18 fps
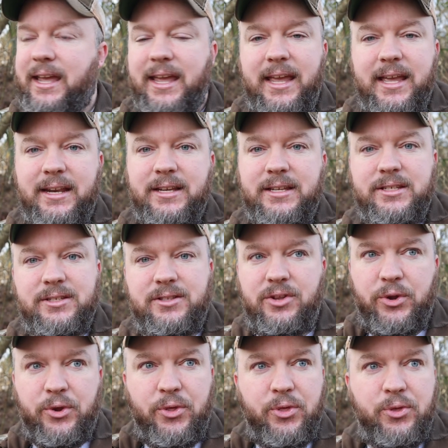it is
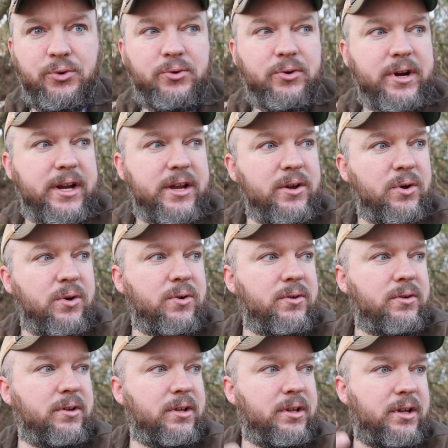the
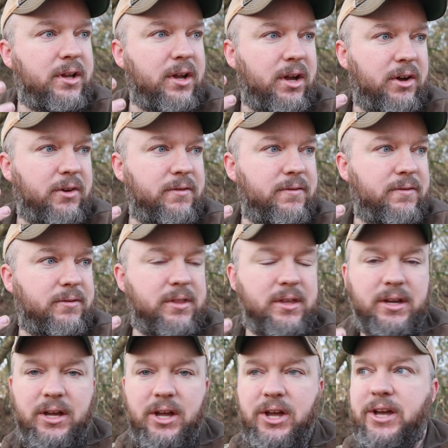thrill of
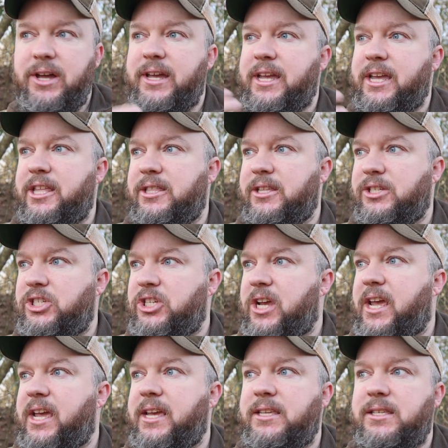the hunt and the
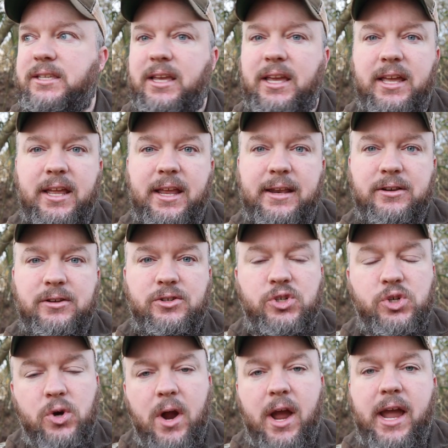chase and
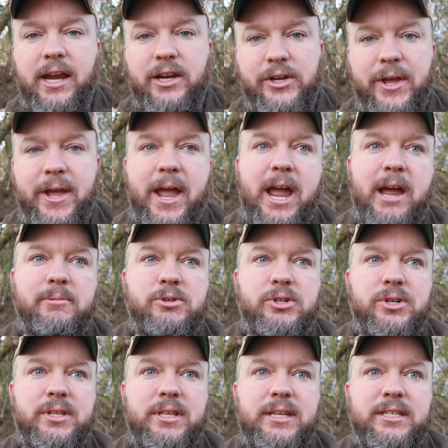trying to
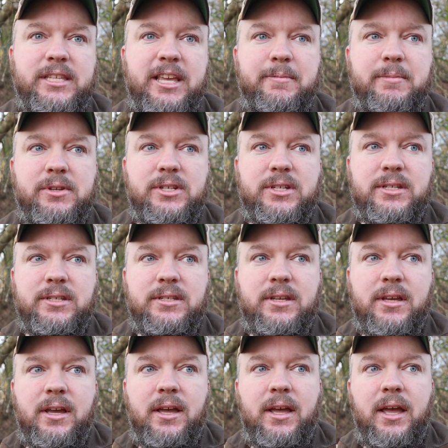capture these images,
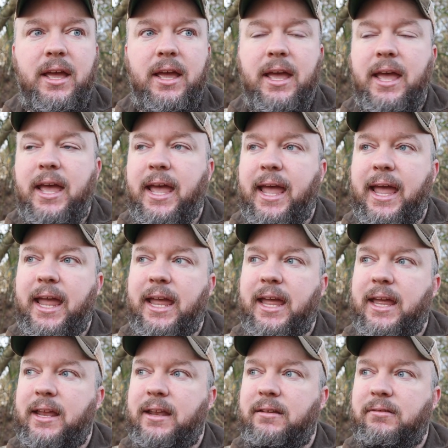
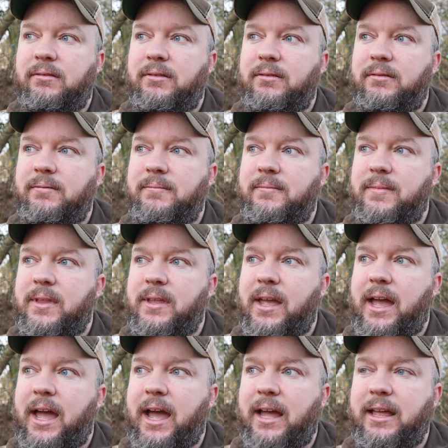and
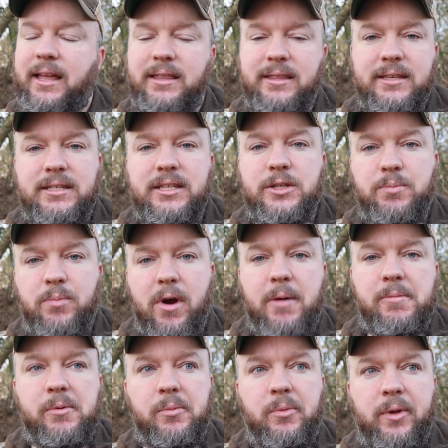this is
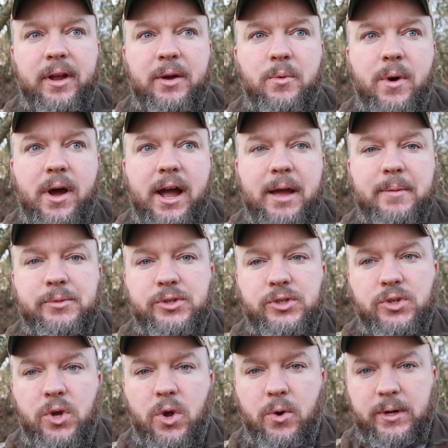probably why I'm
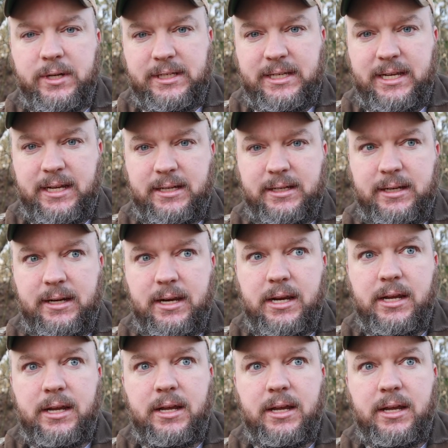so addicted